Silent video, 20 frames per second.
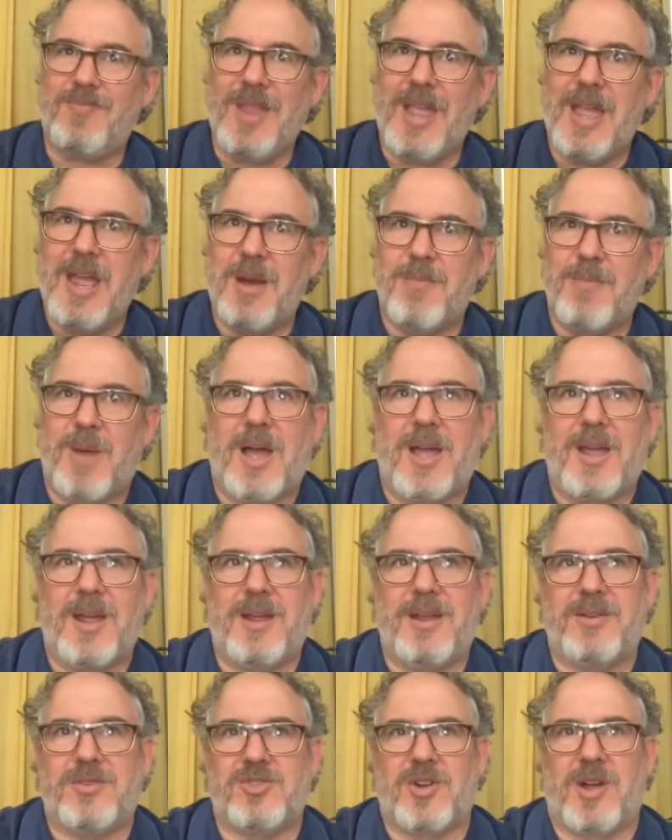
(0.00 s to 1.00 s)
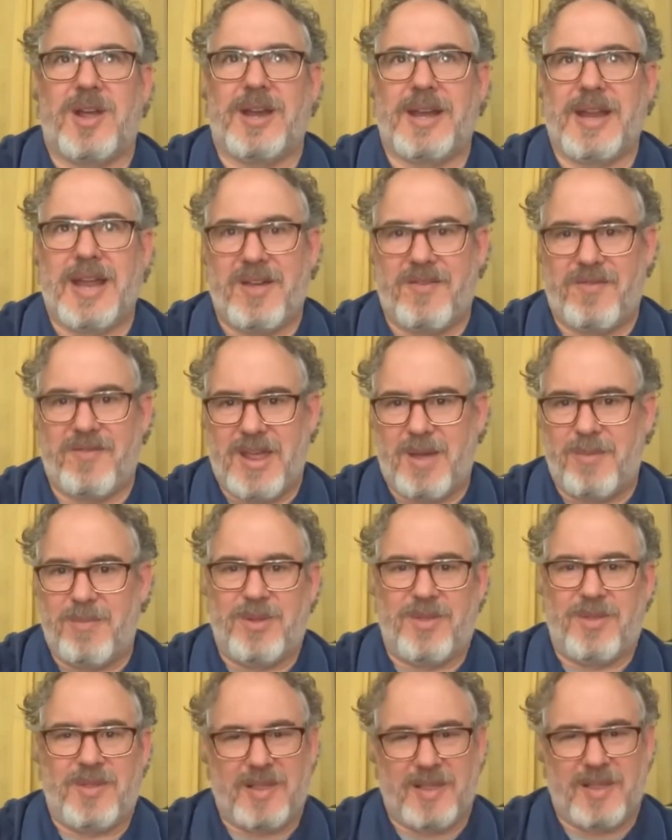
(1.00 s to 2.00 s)
and my trying to have
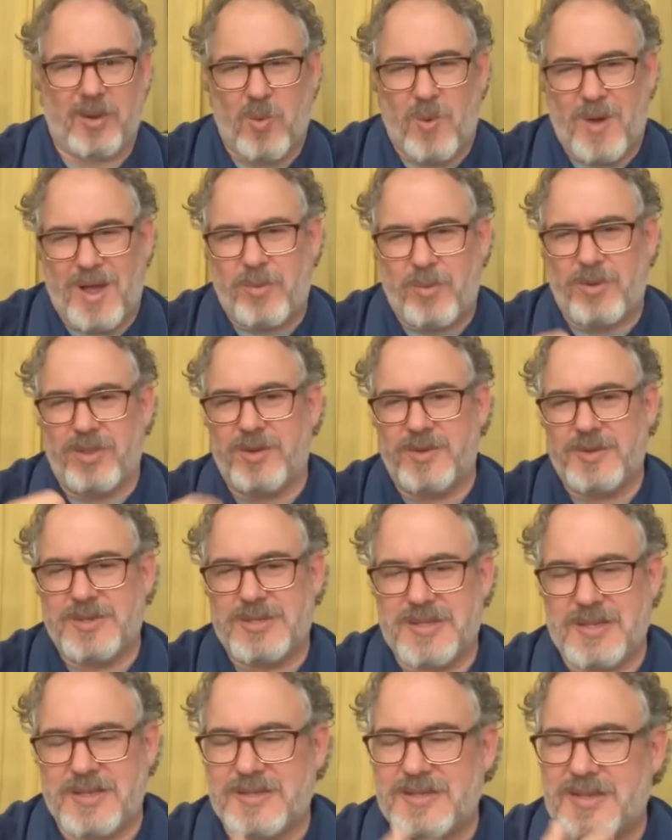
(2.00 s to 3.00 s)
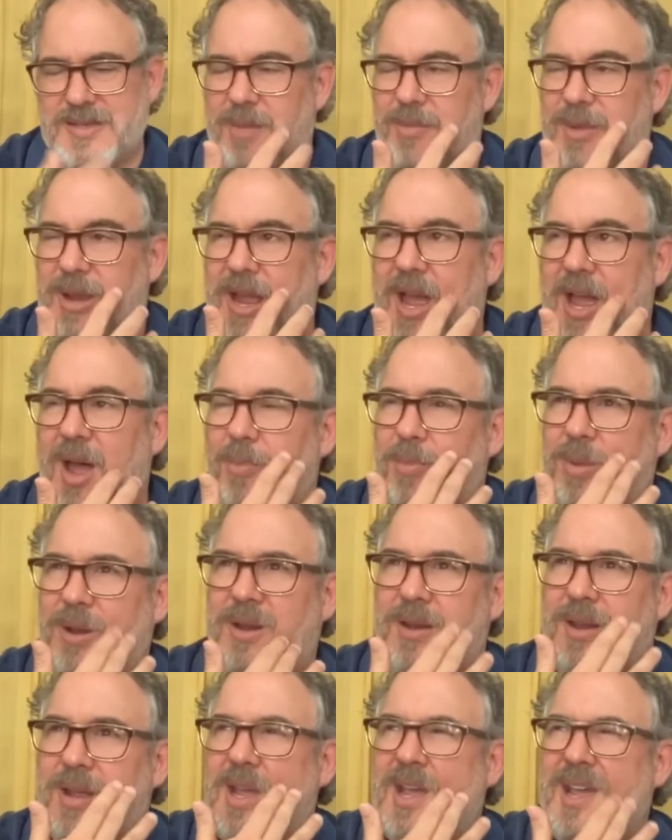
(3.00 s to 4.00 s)
empathy? Like, why were those things coming up?
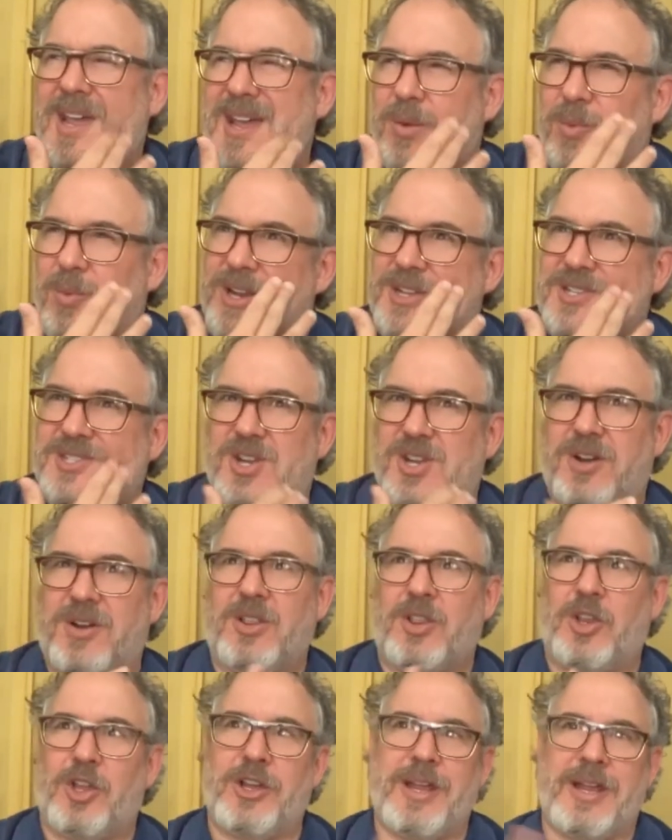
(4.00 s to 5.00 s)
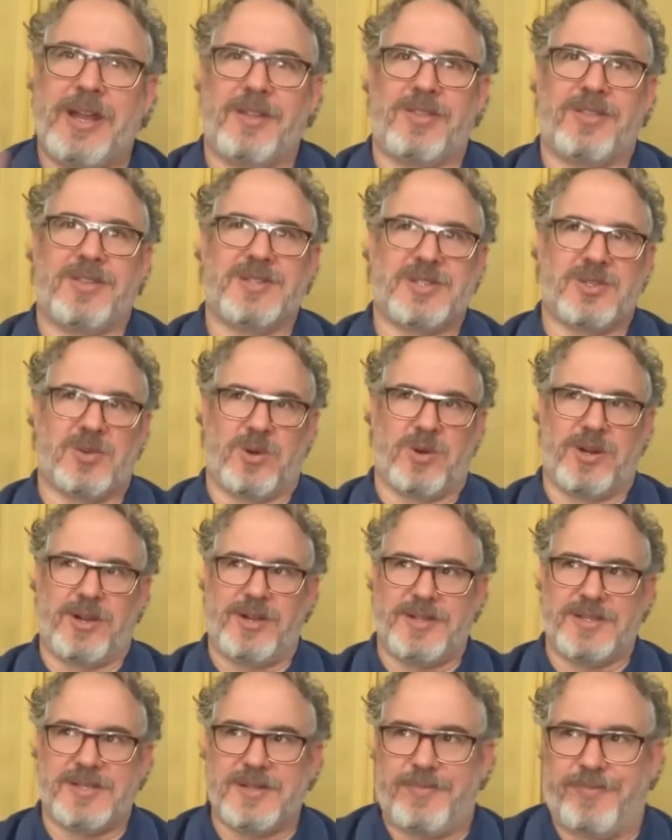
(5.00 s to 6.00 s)
And when I started looking at the
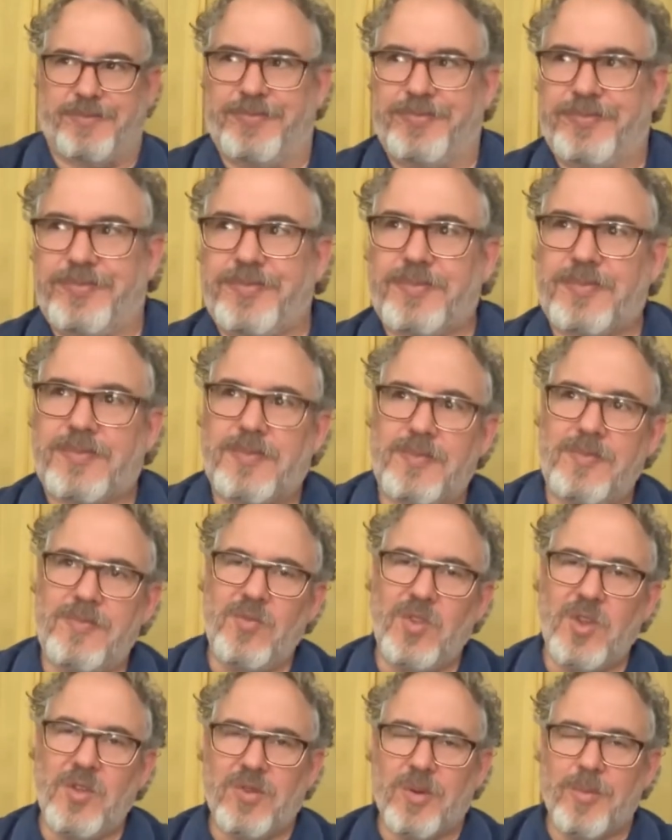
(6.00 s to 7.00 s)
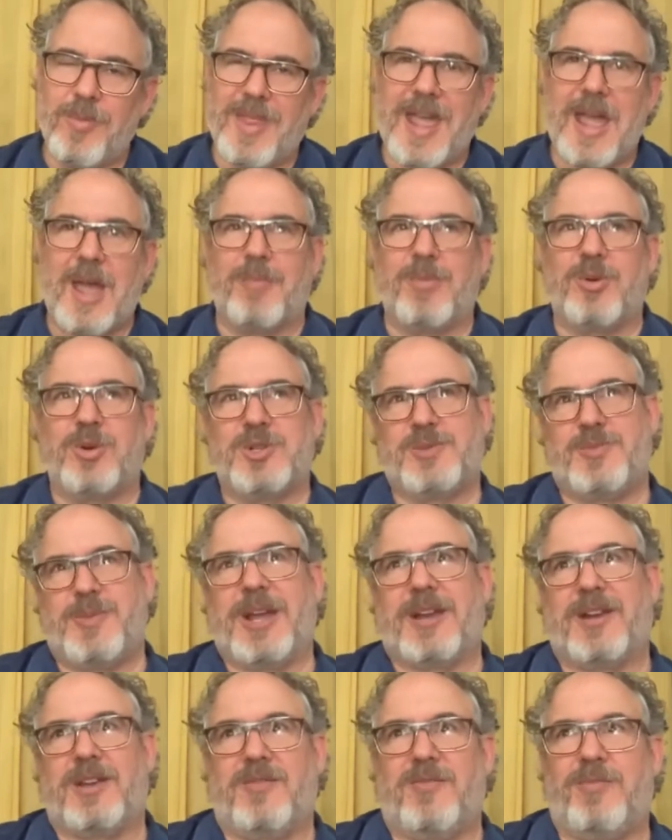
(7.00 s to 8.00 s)
stories from that
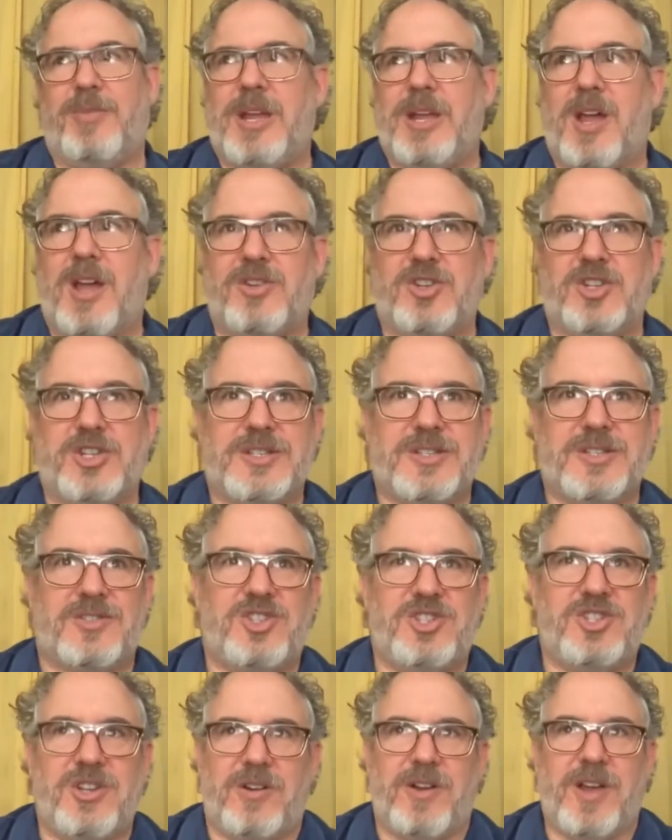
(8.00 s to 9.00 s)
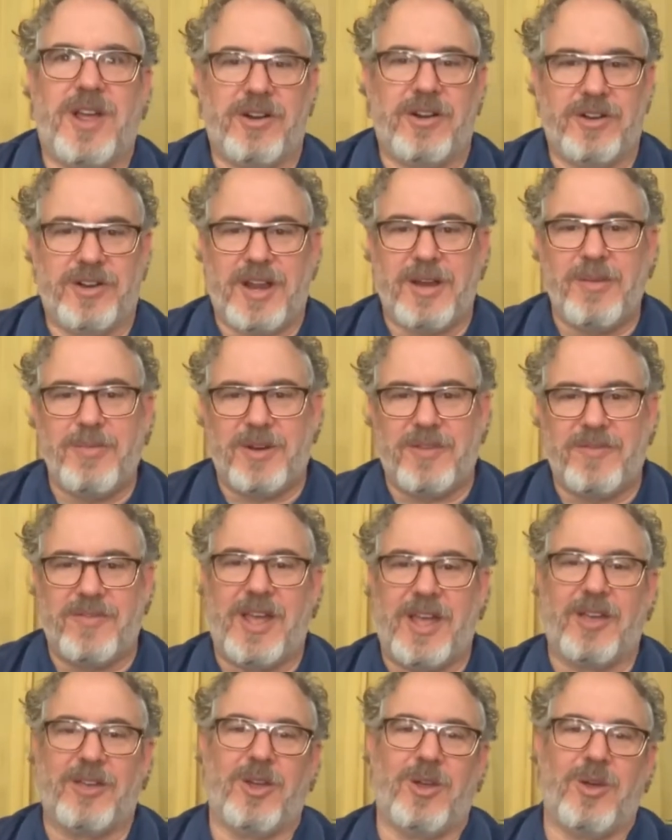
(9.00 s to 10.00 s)
perspective, beyond just sheer entertainment
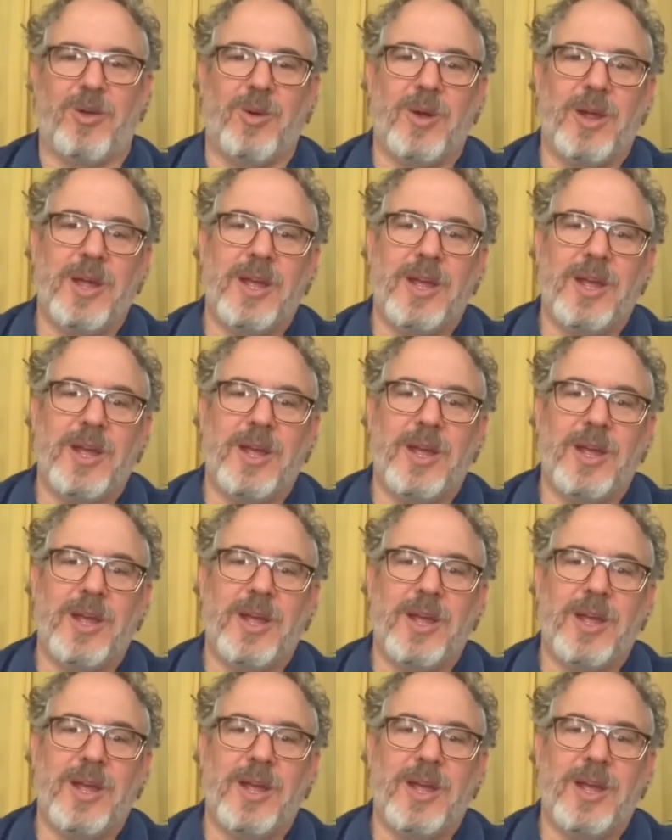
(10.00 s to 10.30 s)
value,